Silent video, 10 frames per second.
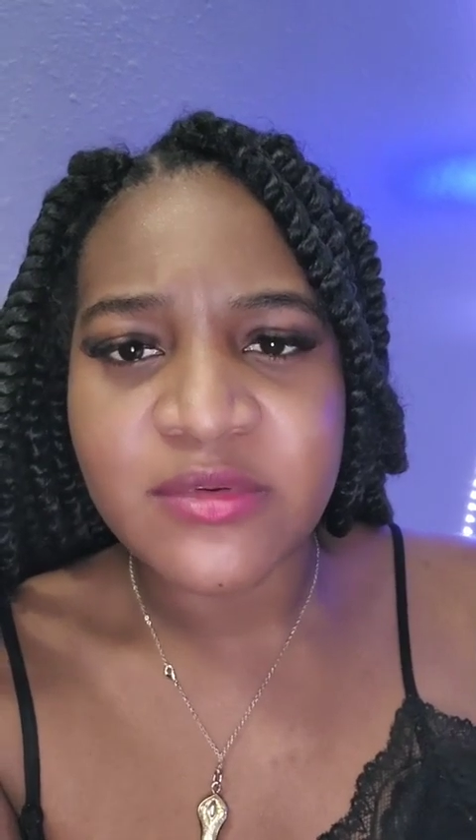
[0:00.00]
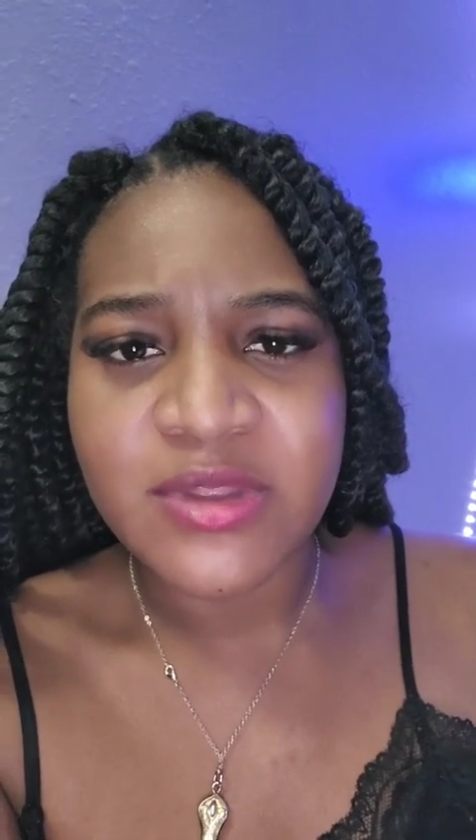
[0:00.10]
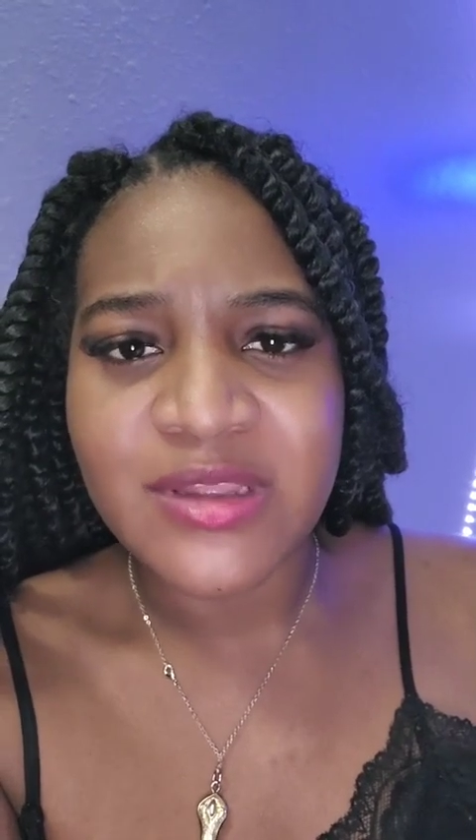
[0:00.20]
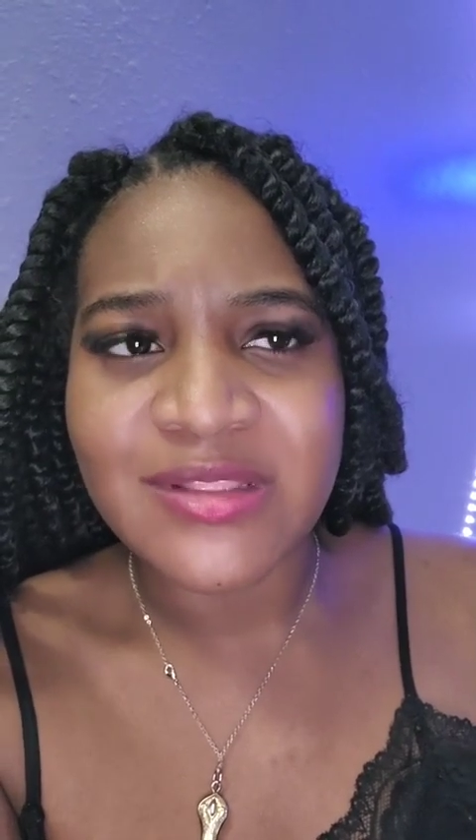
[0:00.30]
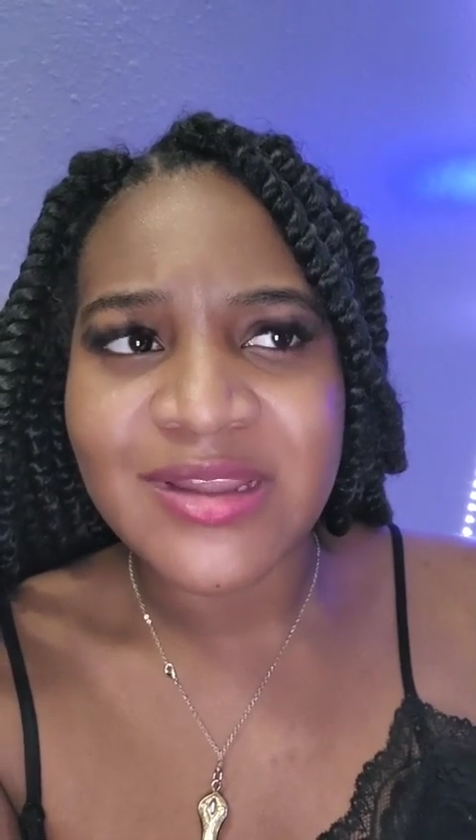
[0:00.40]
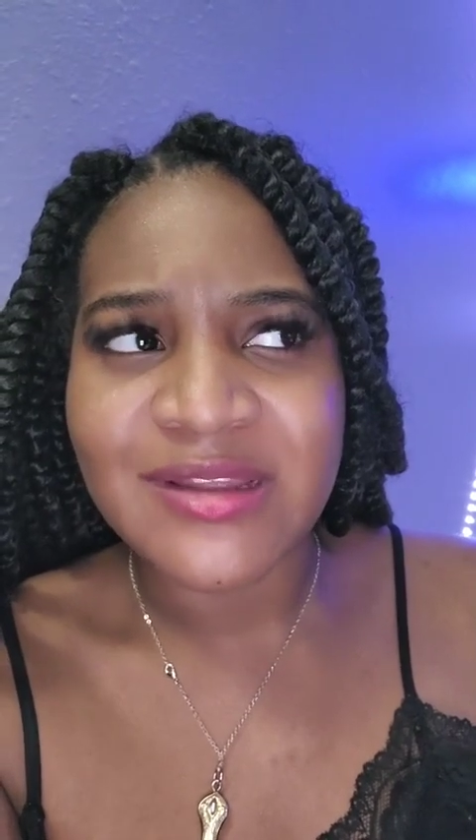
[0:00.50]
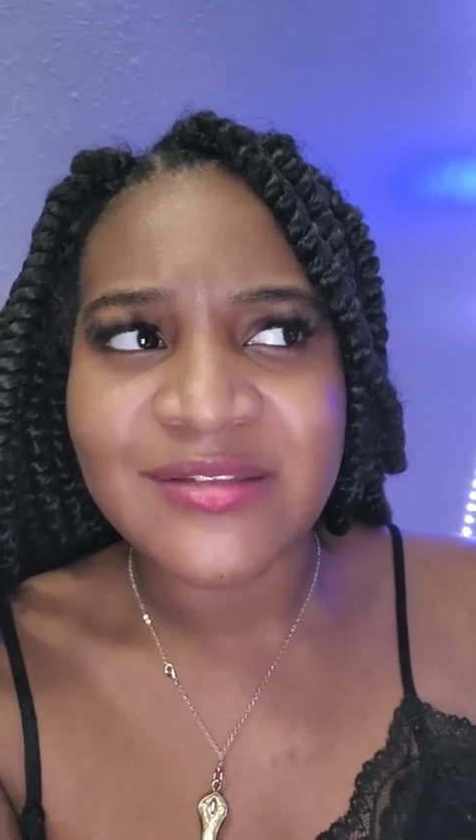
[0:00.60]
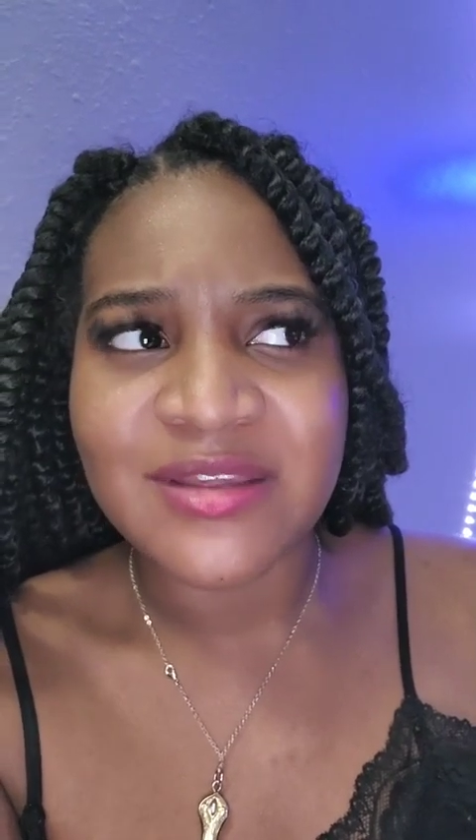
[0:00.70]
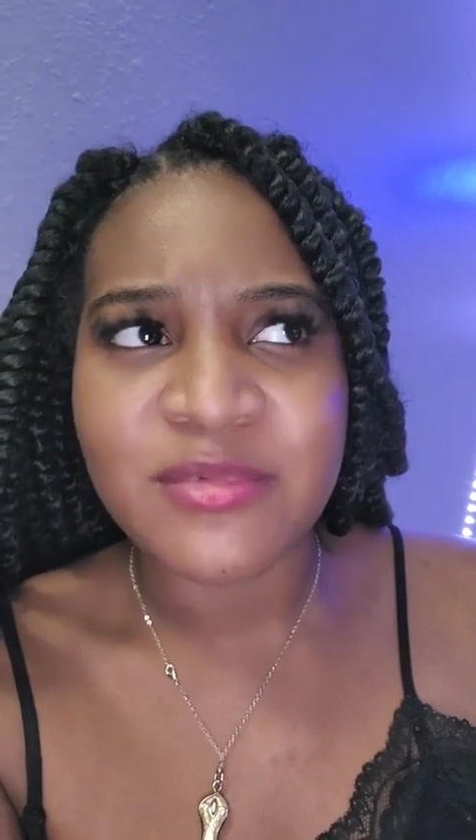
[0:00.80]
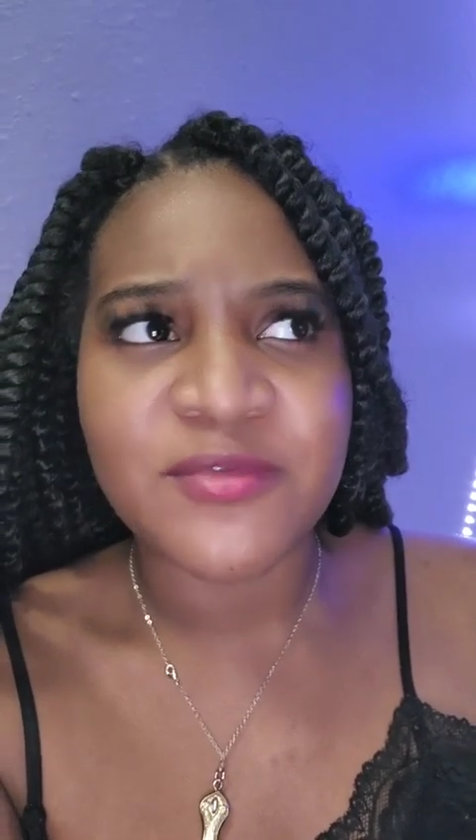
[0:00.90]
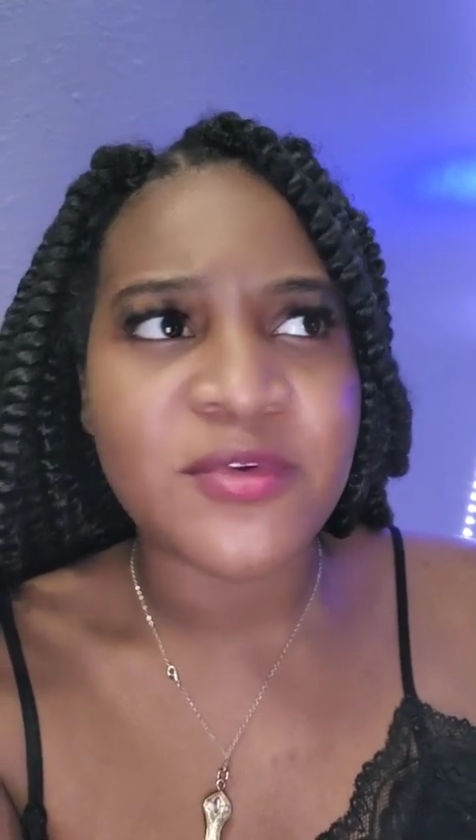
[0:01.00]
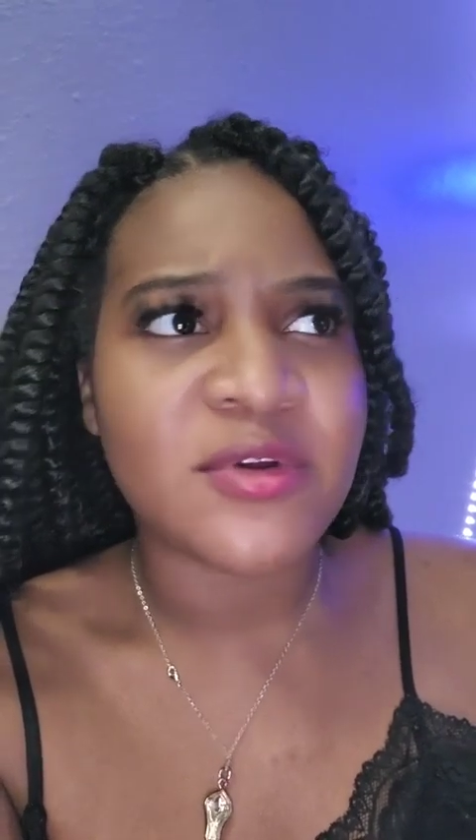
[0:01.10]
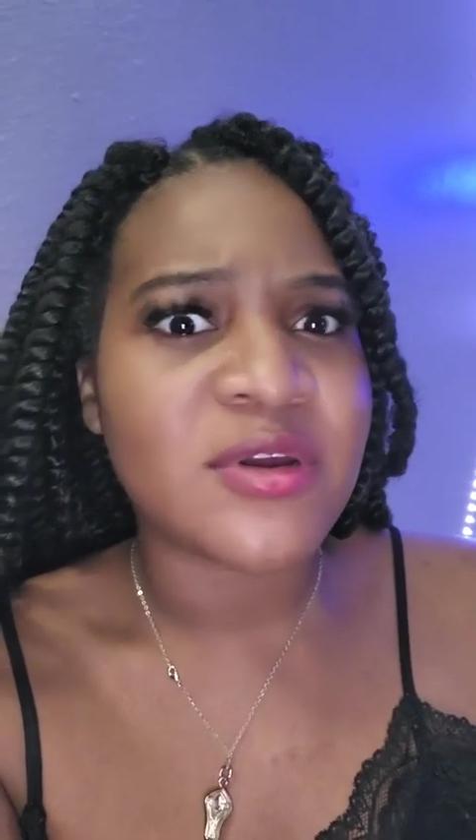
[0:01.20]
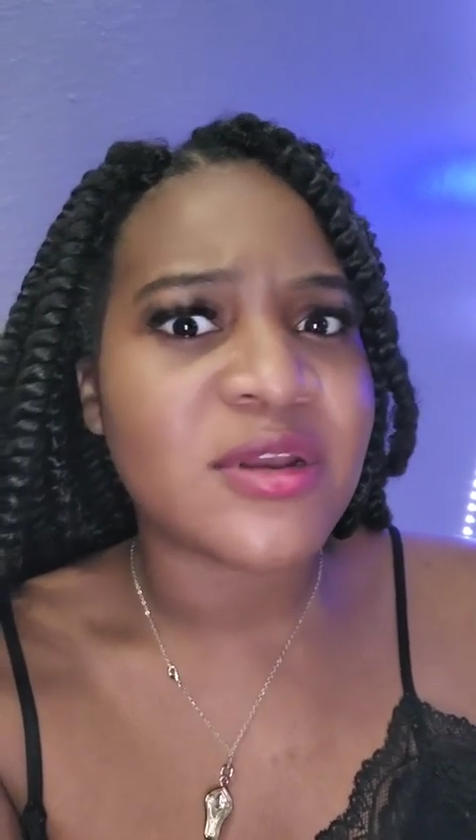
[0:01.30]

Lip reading: Like I said before,